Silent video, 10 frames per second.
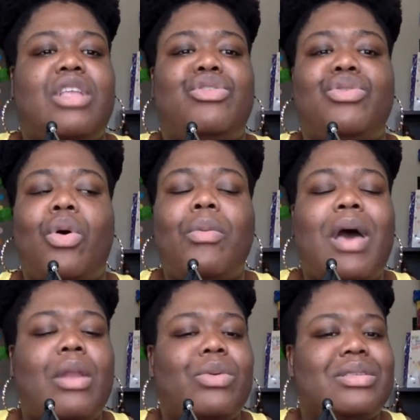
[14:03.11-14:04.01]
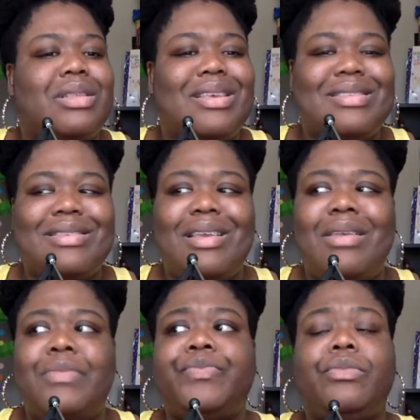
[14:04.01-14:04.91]
said, nobody was
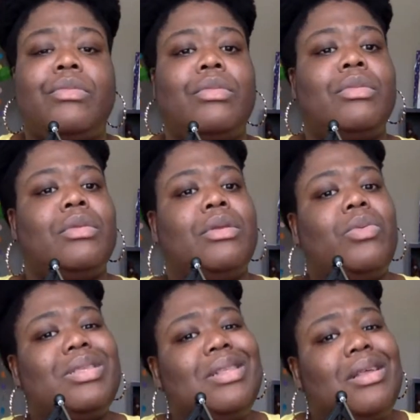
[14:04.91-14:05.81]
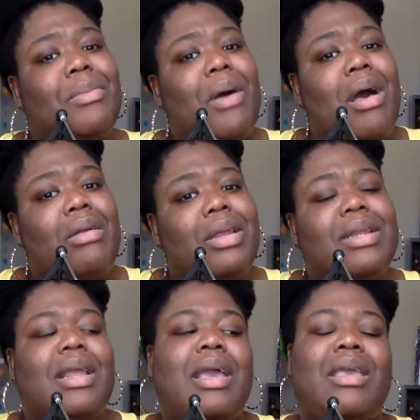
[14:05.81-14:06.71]
listening, was a little
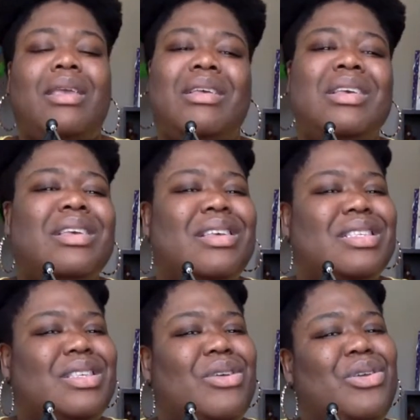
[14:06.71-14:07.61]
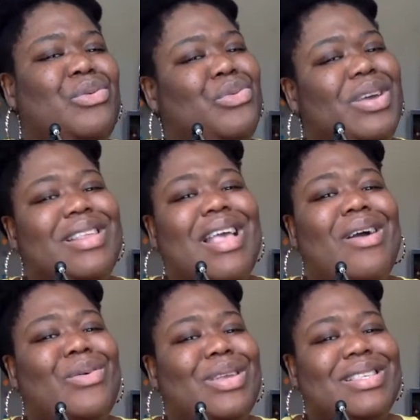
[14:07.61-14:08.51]
appalling. Like, so you really
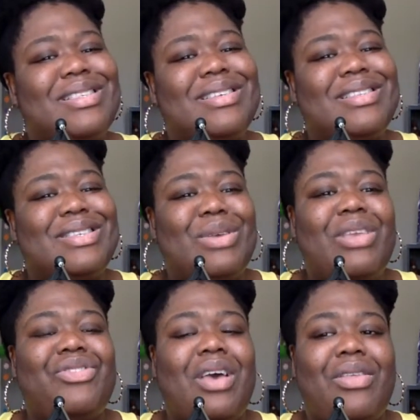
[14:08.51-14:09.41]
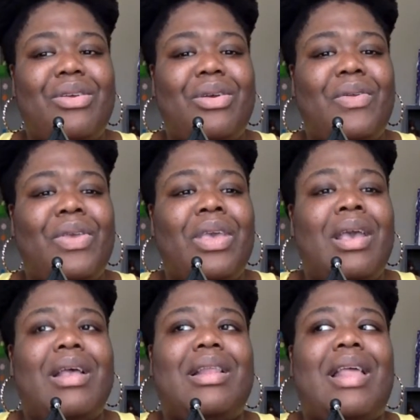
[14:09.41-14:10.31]
not gonna listen to each other?
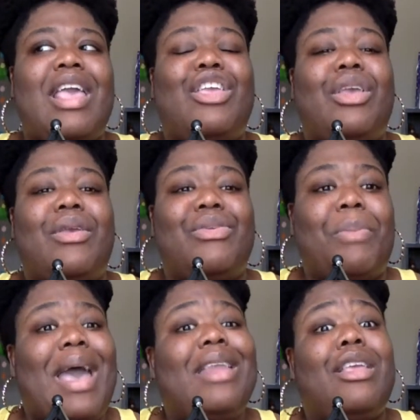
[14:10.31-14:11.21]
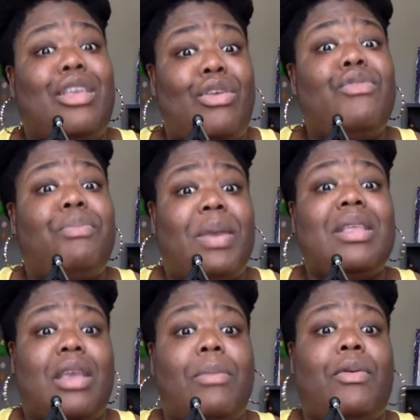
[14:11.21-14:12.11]
Like Biden, you've
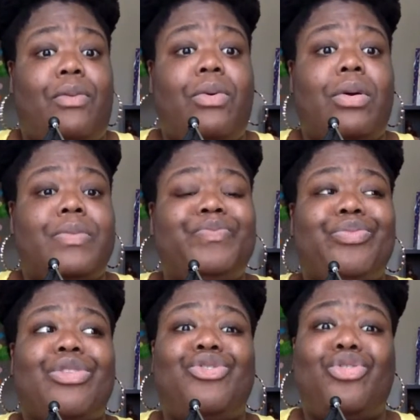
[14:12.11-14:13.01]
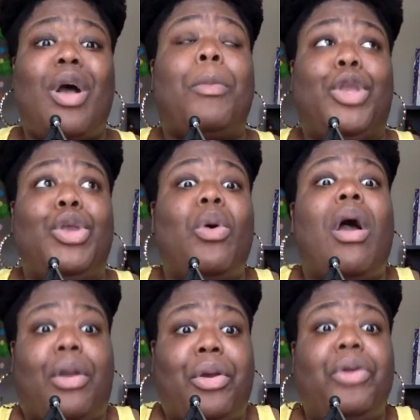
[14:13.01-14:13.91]
been here before. Trump, you
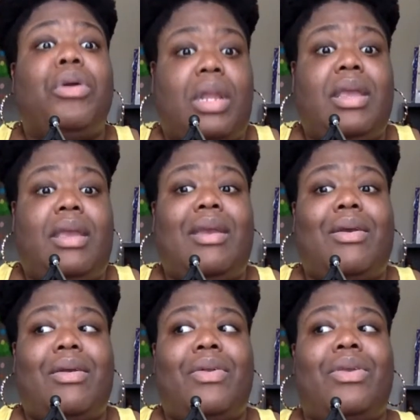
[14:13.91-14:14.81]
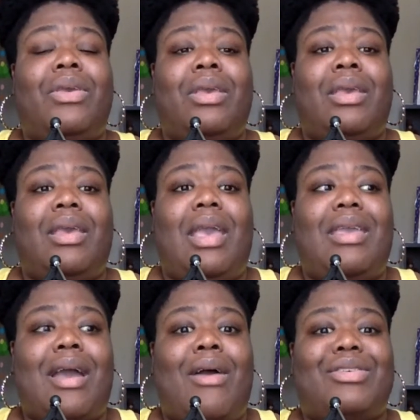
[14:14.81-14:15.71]
are currently here,
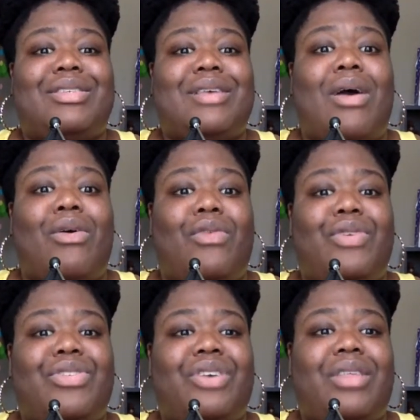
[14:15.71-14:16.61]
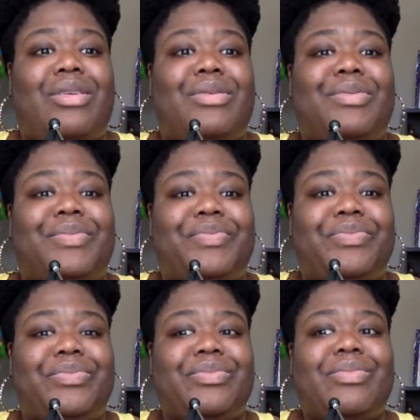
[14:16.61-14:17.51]
and y'all can just talk over each other.
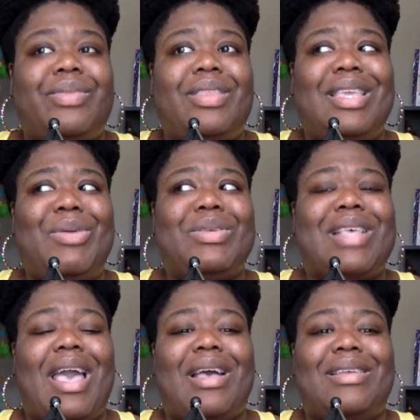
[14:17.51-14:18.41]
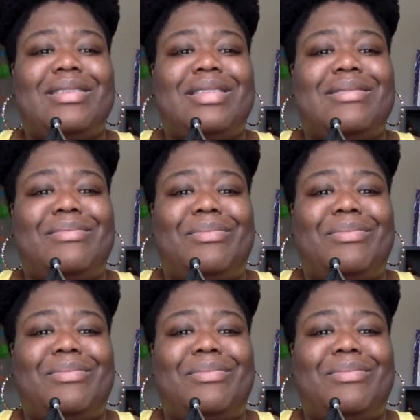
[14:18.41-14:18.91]
It was like a